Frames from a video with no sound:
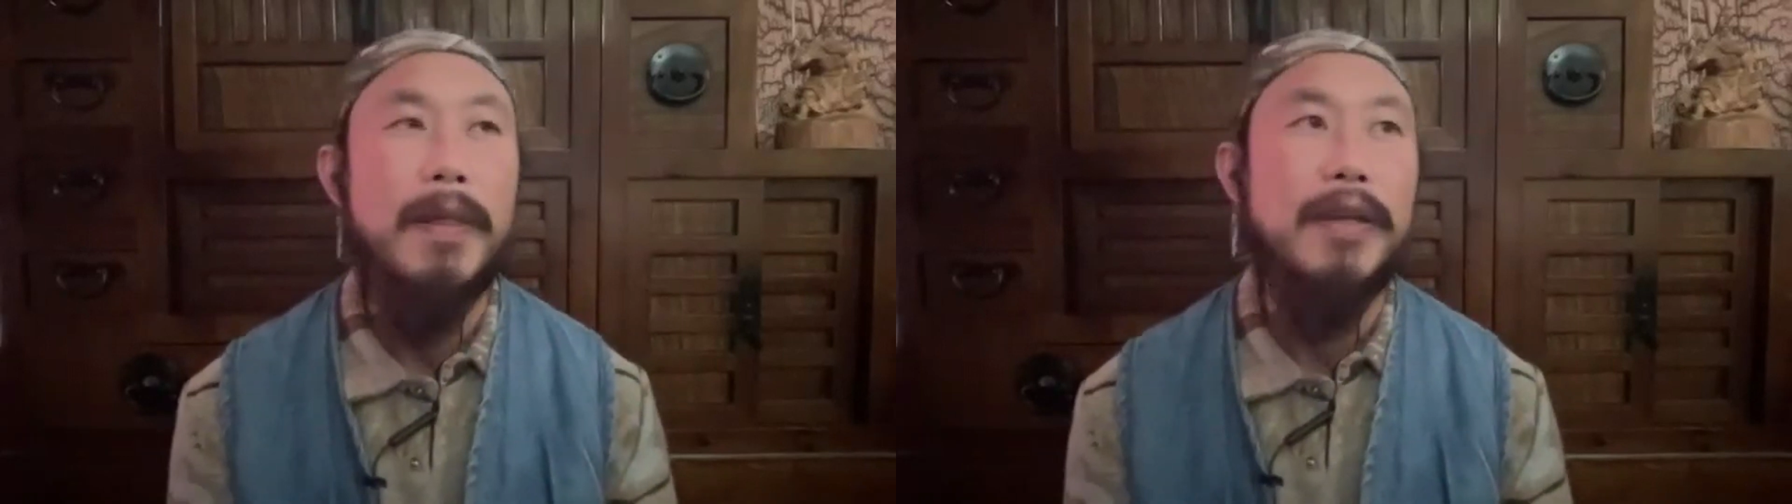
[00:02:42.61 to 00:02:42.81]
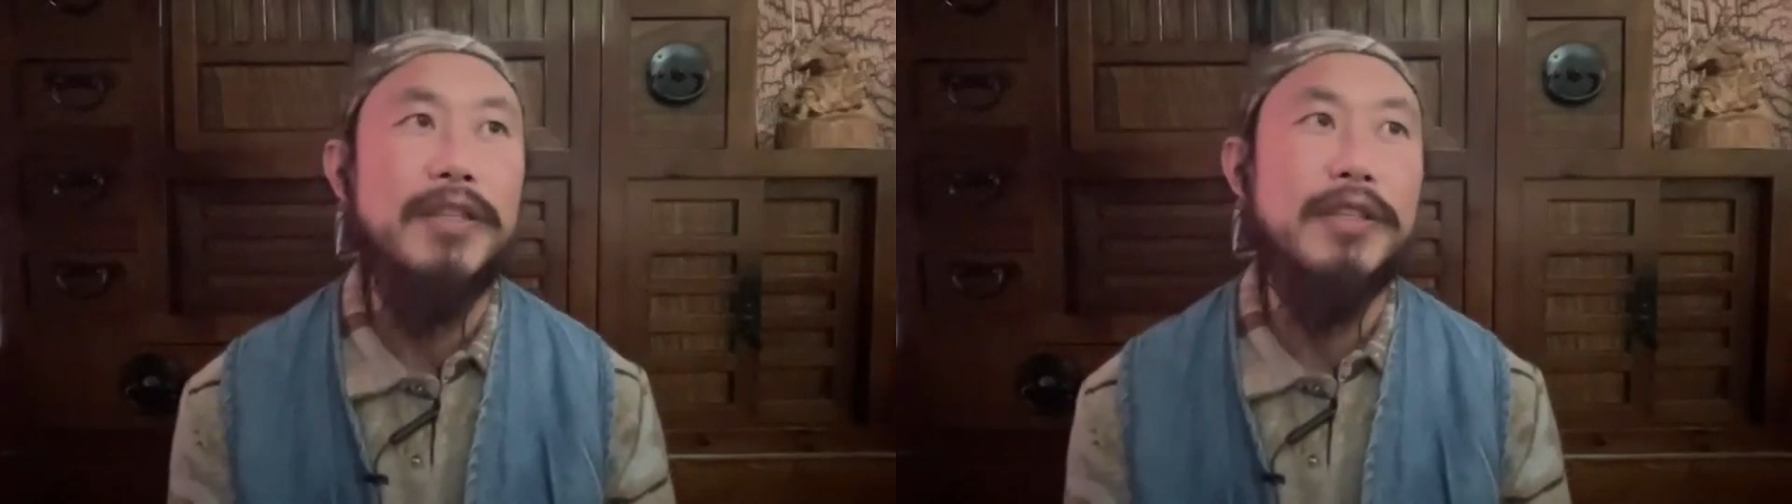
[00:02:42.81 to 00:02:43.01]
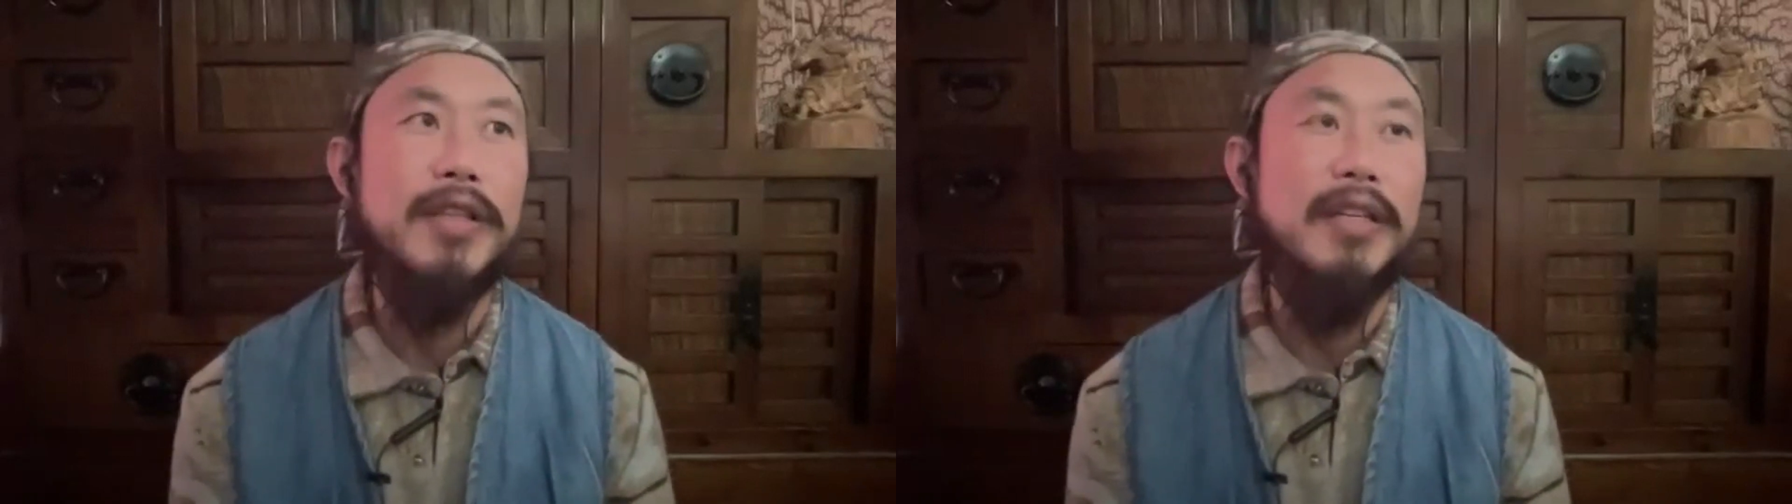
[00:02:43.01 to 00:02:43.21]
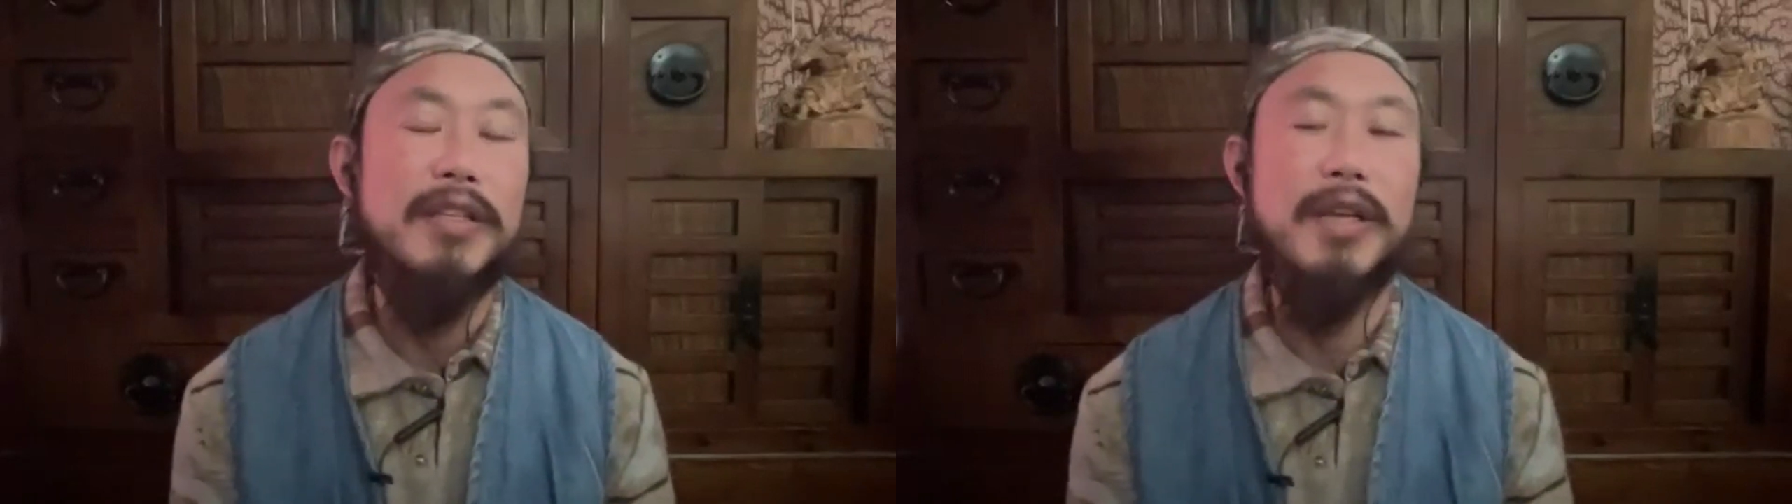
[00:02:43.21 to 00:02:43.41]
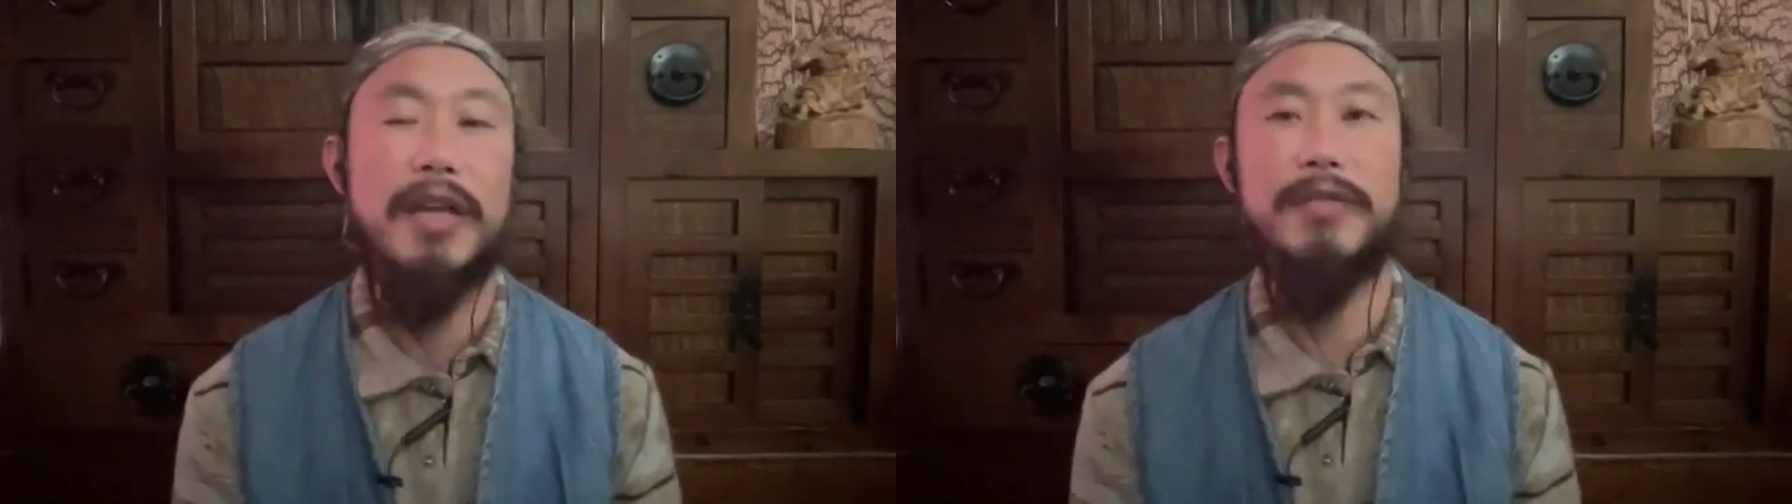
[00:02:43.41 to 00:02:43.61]
It's just not
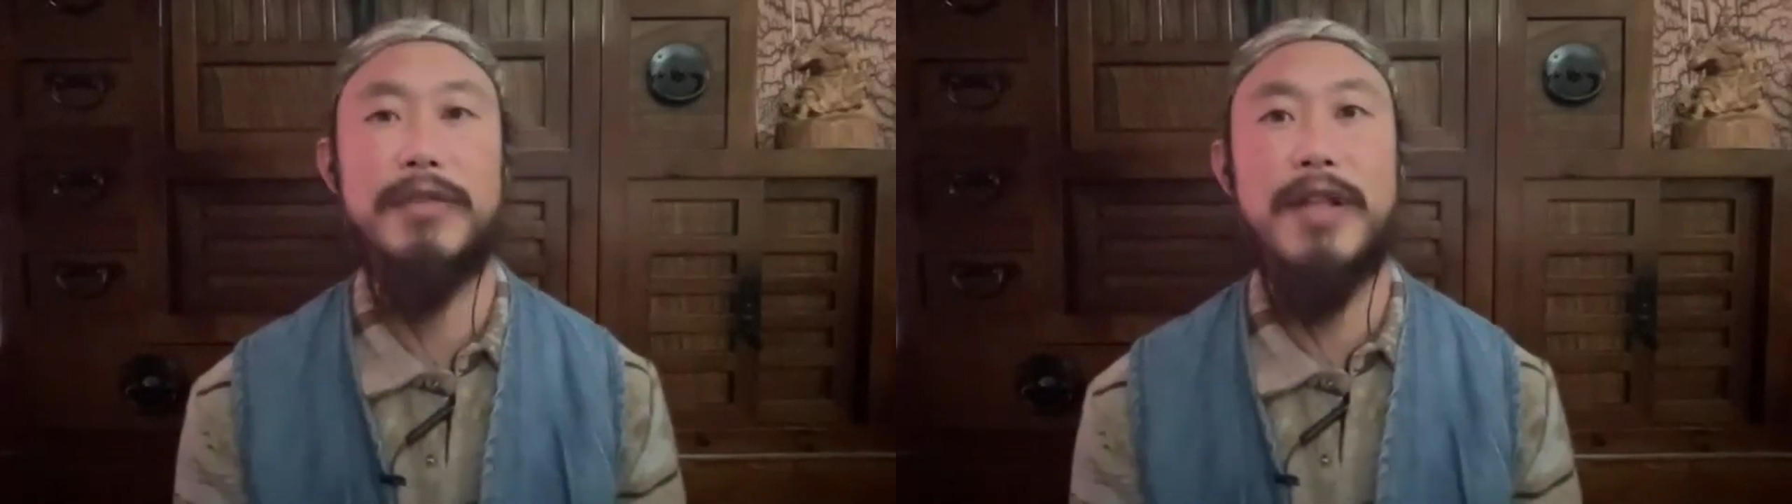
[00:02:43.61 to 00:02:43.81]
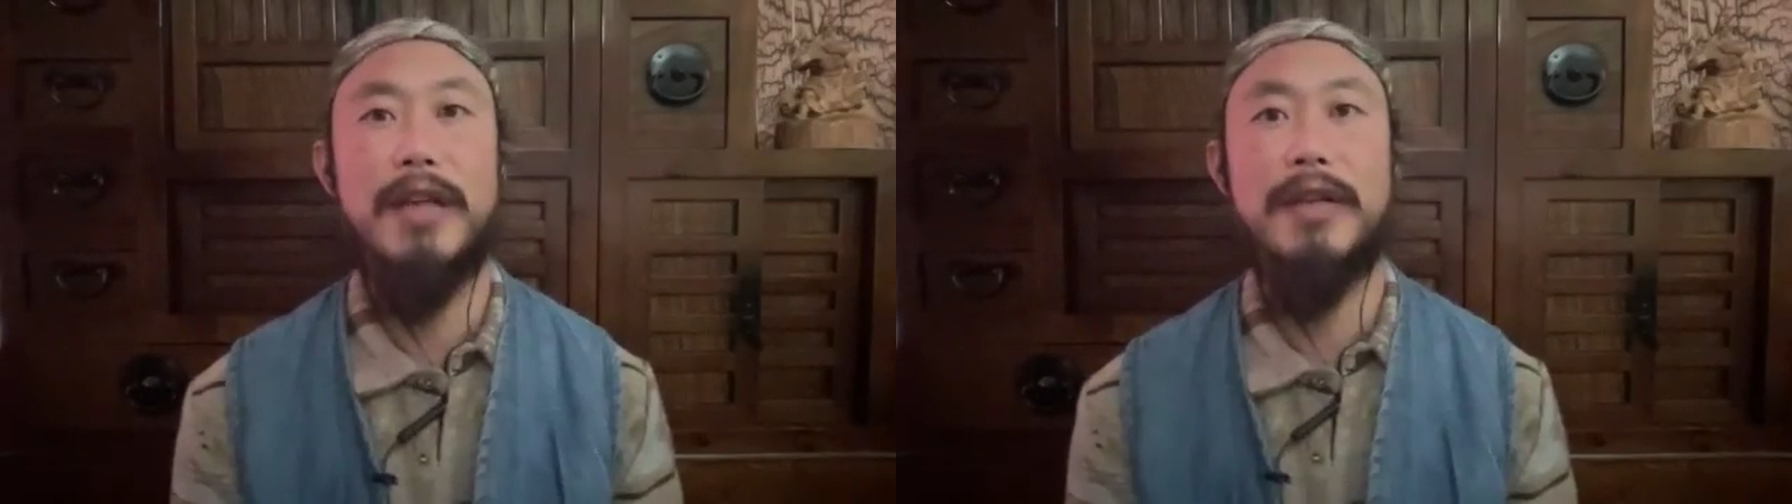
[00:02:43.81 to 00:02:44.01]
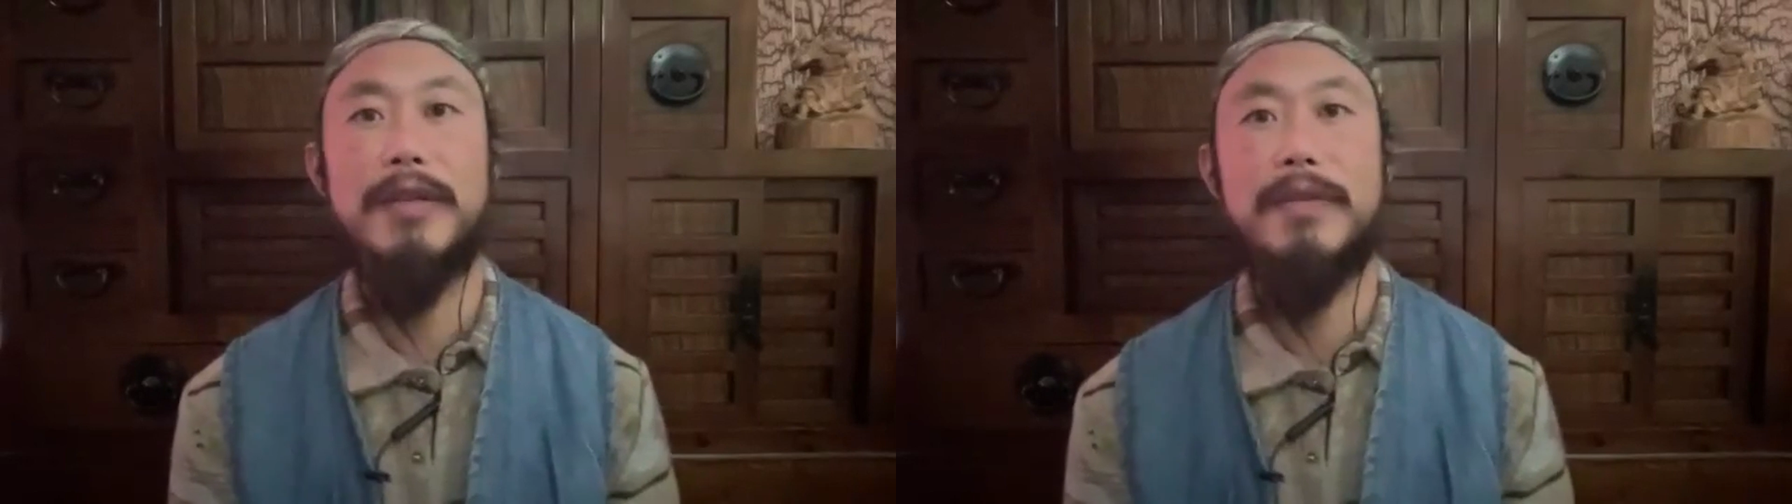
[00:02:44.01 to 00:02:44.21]
designed for that.